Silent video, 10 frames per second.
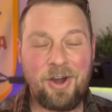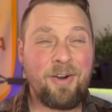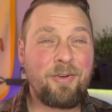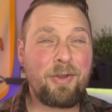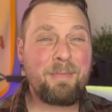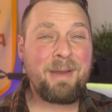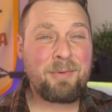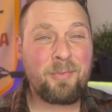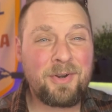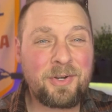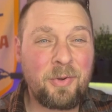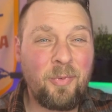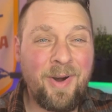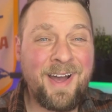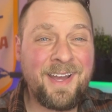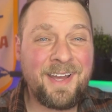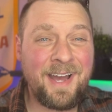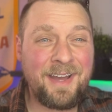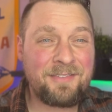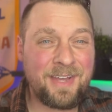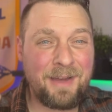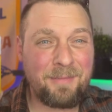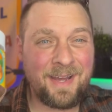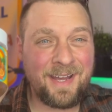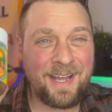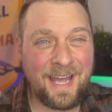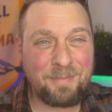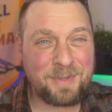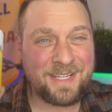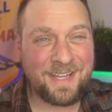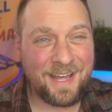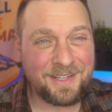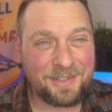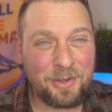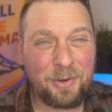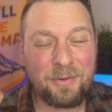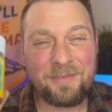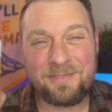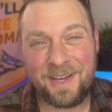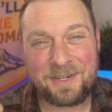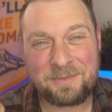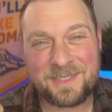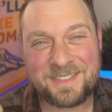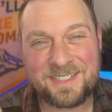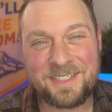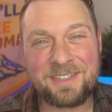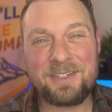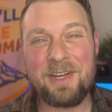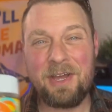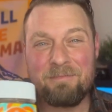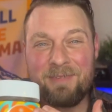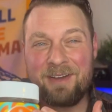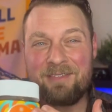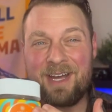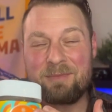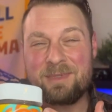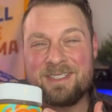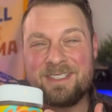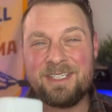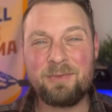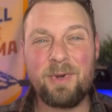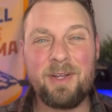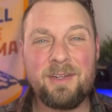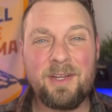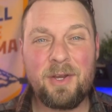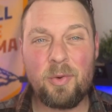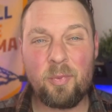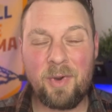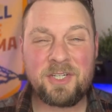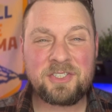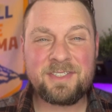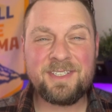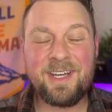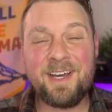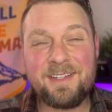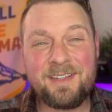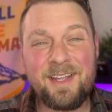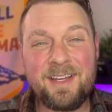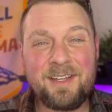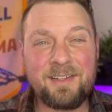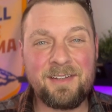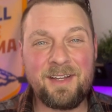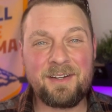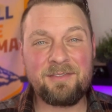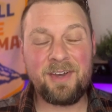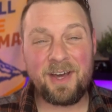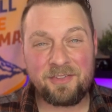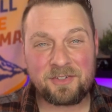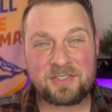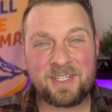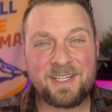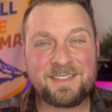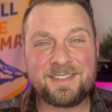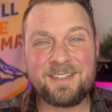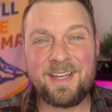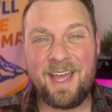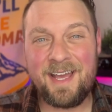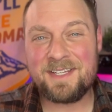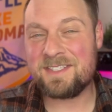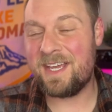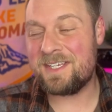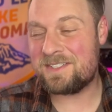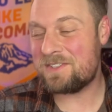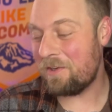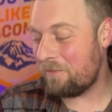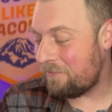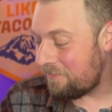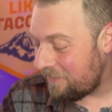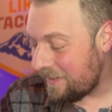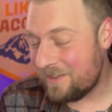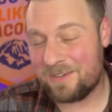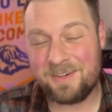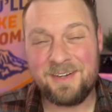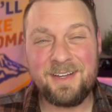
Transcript: All right, well, you might be wondering why I've got my happy hello vitamins here, my vitamin D. Well, Washington, unlike a lot of other states, has a severe